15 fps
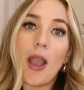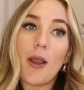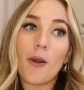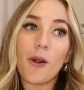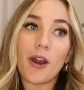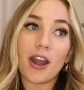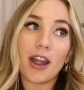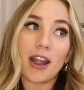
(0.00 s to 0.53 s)

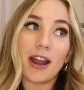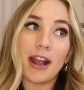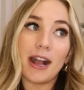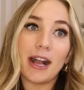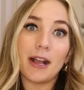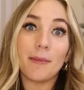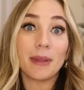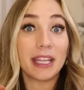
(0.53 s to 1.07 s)
or
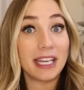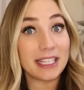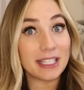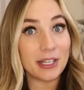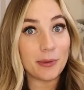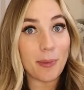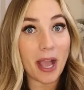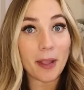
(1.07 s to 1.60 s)
um, he needs a
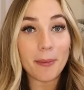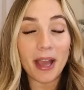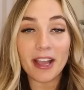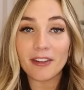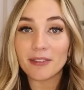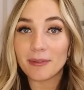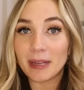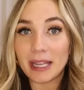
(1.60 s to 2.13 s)
new
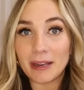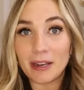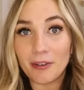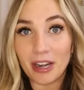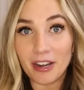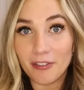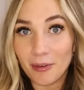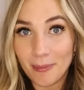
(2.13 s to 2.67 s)
backpack, getting
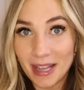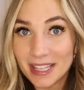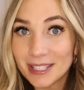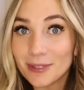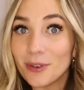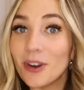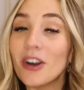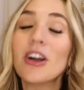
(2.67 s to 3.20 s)
ready for med
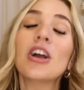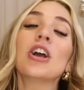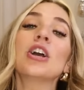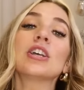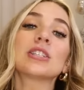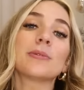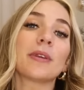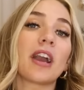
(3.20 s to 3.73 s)
school.
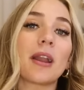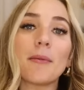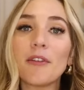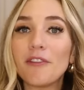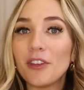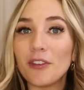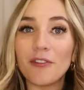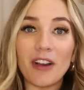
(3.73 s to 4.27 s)
So we got him
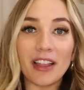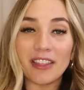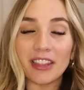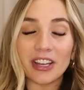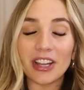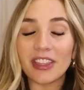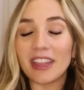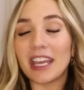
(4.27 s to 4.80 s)
a few fun
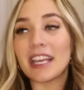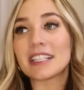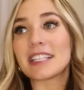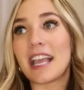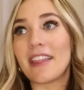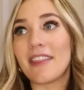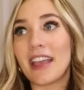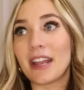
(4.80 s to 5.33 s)
little things,
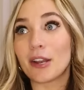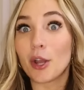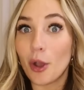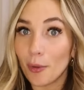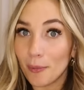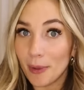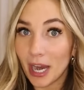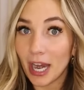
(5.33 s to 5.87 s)
and then
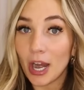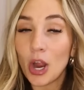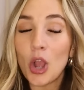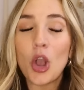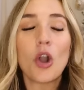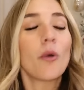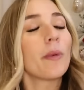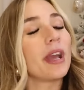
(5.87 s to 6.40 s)
Kobe Bear,
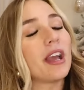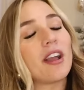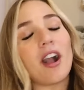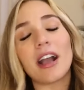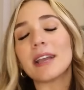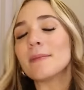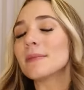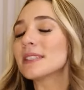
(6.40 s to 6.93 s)
we
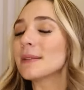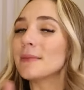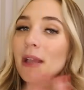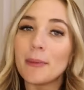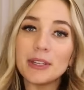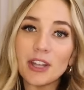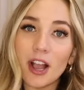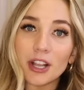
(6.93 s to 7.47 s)
got him some
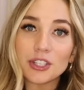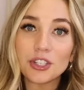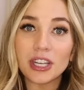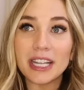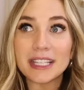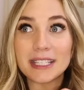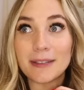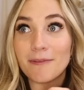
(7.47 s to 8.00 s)
yummy dog
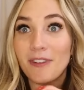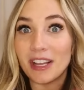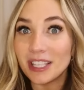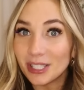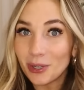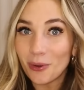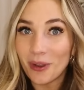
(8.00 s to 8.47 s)
treats, some fun